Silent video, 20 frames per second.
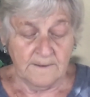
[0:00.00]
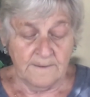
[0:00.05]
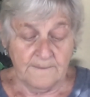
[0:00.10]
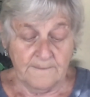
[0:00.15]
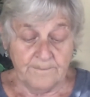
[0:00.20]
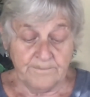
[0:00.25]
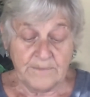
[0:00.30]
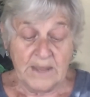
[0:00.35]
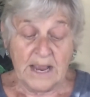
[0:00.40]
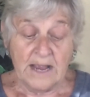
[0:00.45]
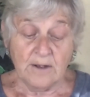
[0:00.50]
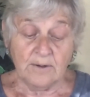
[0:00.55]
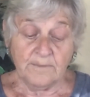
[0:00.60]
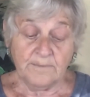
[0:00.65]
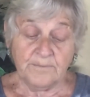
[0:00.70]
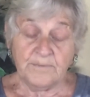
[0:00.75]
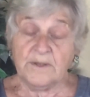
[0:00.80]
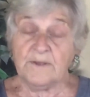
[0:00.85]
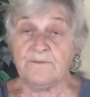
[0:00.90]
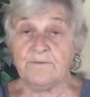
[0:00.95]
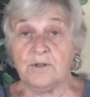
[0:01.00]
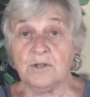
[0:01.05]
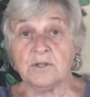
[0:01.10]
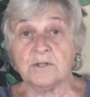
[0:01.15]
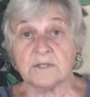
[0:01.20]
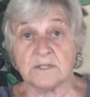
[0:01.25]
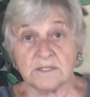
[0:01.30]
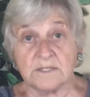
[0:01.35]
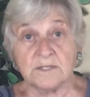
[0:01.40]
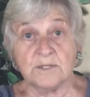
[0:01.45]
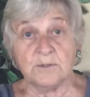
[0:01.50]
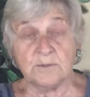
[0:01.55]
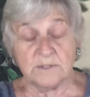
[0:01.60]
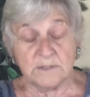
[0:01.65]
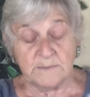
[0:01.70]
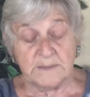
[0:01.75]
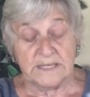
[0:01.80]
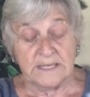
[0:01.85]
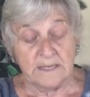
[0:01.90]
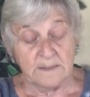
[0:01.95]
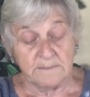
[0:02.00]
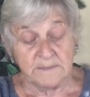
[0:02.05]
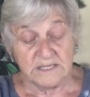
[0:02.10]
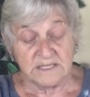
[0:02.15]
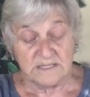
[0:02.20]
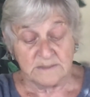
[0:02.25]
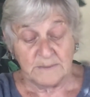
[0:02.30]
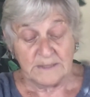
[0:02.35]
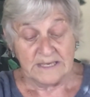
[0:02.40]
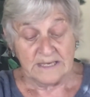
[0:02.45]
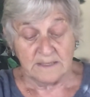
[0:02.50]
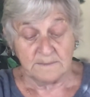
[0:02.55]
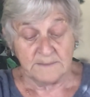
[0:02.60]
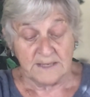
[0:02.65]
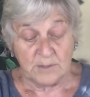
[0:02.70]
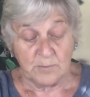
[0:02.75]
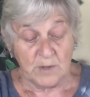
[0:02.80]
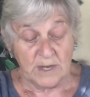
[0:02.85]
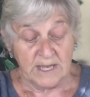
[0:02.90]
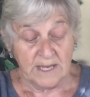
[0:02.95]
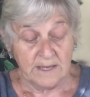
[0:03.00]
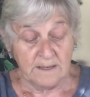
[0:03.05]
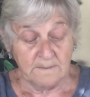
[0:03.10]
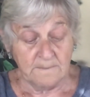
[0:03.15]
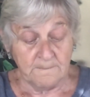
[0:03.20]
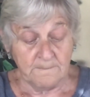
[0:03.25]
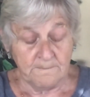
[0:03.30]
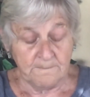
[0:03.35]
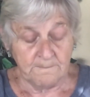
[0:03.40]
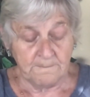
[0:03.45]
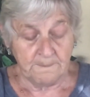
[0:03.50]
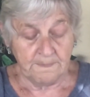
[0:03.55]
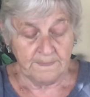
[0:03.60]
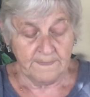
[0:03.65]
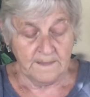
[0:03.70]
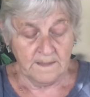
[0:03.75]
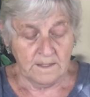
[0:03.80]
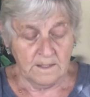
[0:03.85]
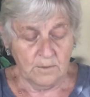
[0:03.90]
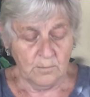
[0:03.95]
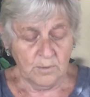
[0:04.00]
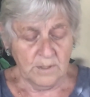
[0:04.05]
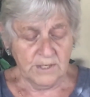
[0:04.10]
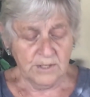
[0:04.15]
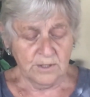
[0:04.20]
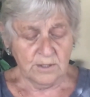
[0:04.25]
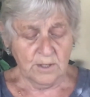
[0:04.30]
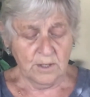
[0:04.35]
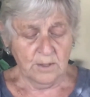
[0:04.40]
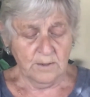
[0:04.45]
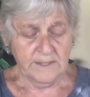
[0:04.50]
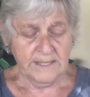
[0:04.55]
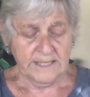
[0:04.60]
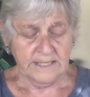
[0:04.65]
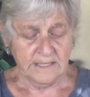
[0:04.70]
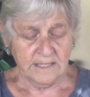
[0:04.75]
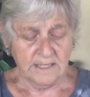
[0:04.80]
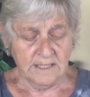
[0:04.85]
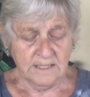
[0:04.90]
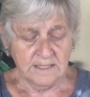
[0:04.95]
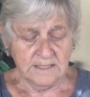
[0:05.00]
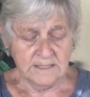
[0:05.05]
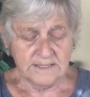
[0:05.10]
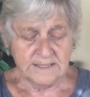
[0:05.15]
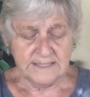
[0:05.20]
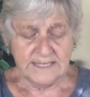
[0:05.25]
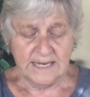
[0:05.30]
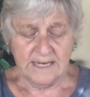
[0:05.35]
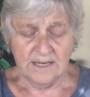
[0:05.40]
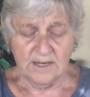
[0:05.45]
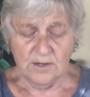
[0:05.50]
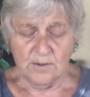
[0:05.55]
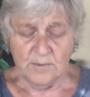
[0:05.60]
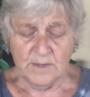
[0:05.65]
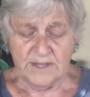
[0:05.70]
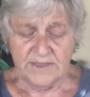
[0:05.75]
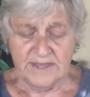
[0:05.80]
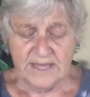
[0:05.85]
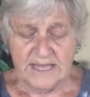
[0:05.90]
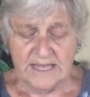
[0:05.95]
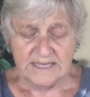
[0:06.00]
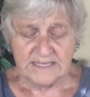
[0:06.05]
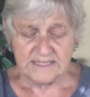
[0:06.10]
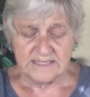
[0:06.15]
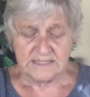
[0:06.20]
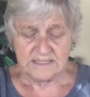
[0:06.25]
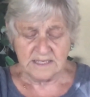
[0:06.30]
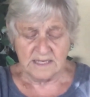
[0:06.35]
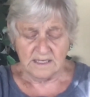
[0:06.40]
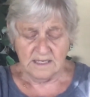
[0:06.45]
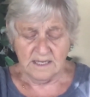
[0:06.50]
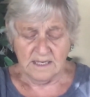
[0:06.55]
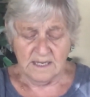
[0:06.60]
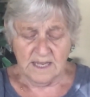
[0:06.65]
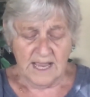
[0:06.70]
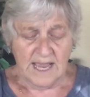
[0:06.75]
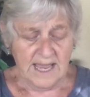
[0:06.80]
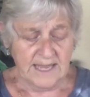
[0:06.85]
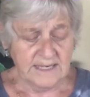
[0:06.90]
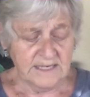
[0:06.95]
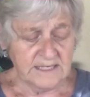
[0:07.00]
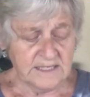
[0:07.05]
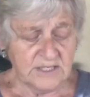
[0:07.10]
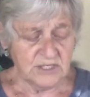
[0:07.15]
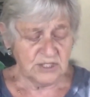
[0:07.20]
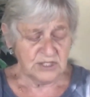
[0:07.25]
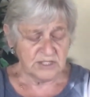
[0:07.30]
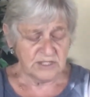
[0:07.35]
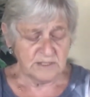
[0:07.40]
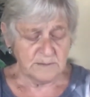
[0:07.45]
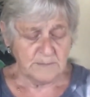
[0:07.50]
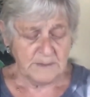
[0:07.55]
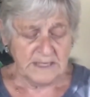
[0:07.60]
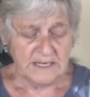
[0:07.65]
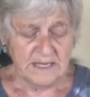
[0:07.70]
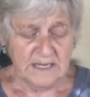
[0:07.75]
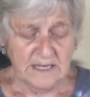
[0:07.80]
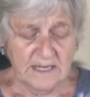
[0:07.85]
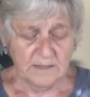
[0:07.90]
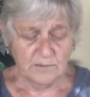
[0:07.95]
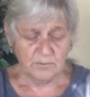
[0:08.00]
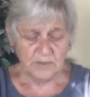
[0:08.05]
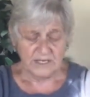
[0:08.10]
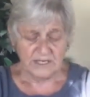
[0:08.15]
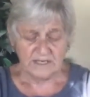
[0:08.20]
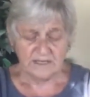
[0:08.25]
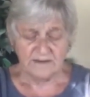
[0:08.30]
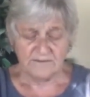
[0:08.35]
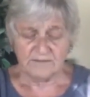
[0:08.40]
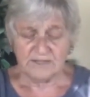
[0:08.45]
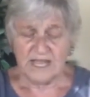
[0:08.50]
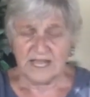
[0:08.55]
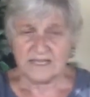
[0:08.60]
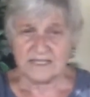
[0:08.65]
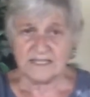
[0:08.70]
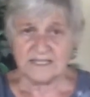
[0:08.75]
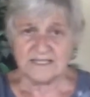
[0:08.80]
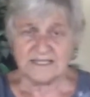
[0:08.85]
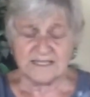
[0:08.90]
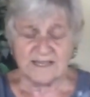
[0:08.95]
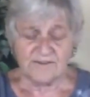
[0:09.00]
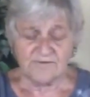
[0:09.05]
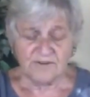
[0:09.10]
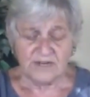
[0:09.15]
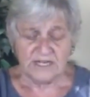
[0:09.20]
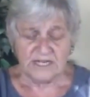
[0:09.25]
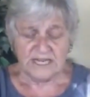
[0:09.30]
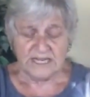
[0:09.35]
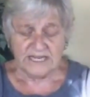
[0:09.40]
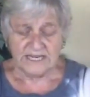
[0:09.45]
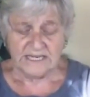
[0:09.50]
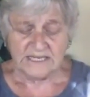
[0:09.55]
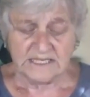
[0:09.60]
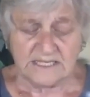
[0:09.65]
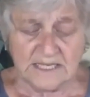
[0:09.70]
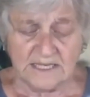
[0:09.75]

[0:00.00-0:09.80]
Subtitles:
Now, if you'll excuse me, I must be on my way. Where are you going? Stay here with us. Hanukkah's just begun. We can have latkes every night,